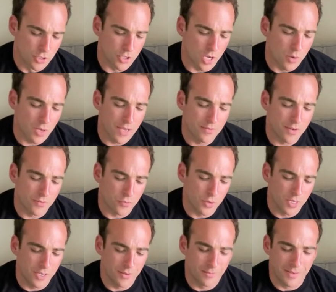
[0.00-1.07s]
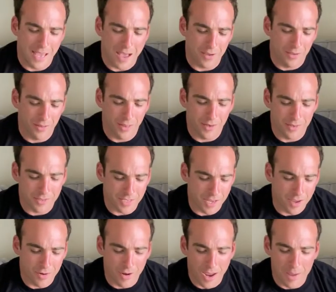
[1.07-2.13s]
So even if we calculate and
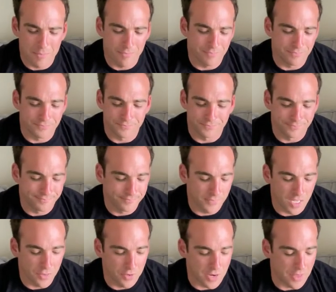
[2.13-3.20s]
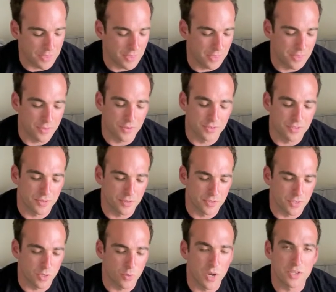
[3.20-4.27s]
say, okay, I think there's
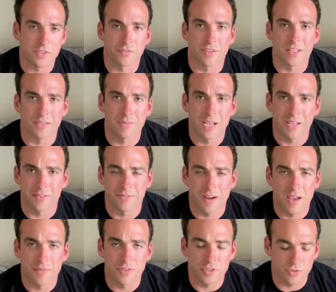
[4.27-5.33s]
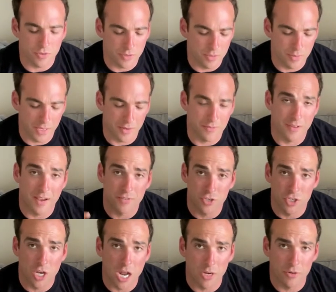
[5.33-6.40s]
an equation for that to make it a
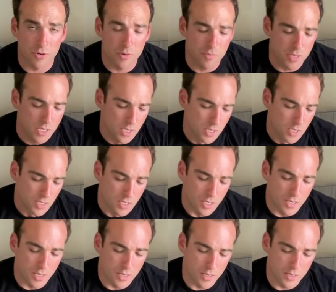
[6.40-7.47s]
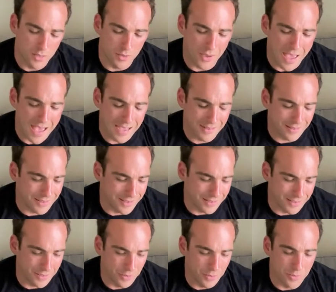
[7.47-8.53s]
5-shot group. You add
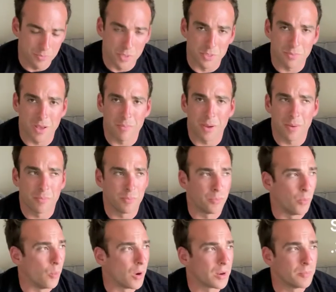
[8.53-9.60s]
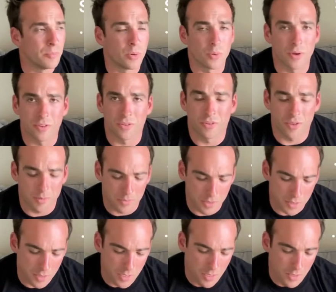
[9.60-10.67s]
like, you multiply by 1 point something.
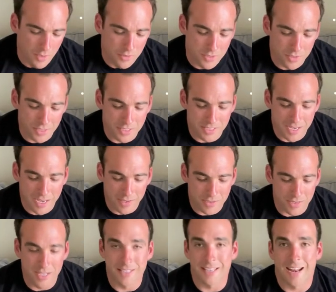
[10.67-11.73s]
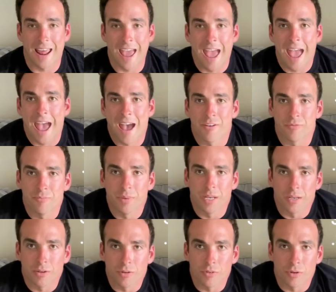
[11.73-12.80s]
So let's say it's a
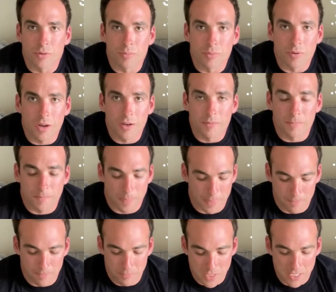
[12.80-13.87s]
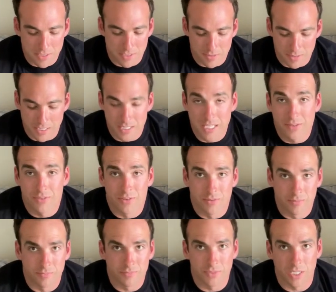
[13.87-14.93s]
half-minute group, right? That's
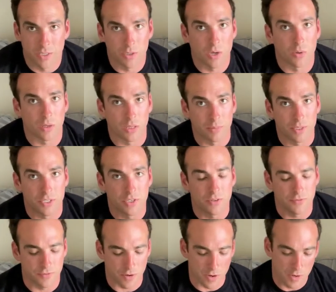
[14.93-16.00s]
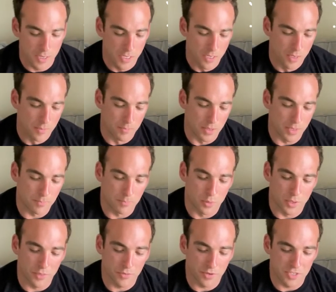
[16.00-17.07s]
even, you know, going a little bit too far. But
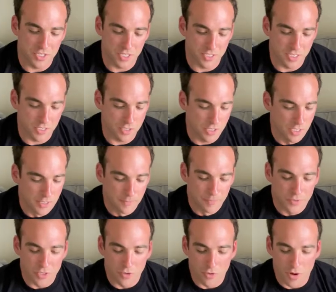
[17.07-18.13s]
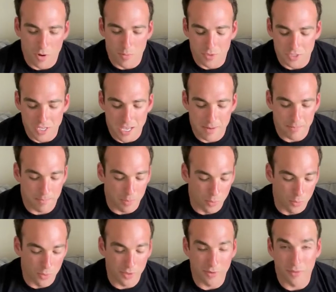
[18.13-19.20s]
0.36 inch, so you're almost at
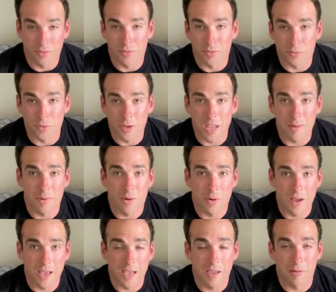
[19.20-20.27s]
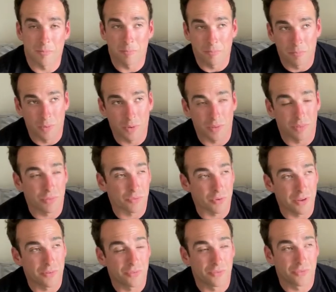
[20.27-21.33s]
0.3 MOA,
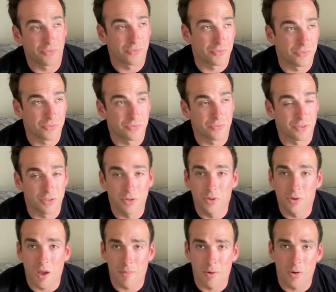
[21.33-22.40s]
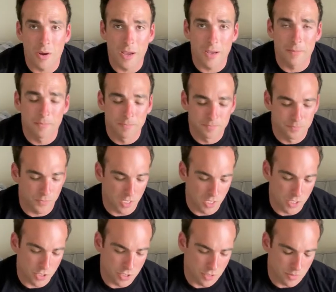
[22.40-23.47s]
0.32
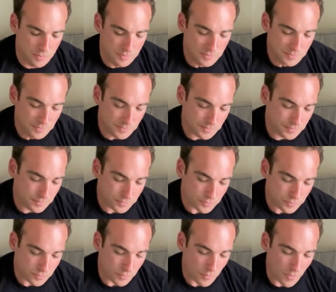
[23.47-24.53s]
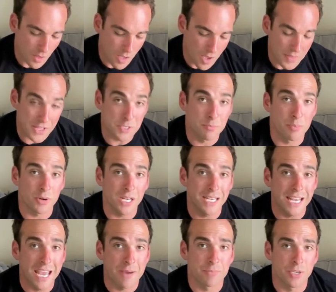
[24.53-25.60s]
MOA-ish. That's
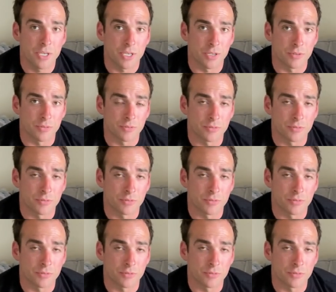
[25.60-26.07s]
pretty damn good.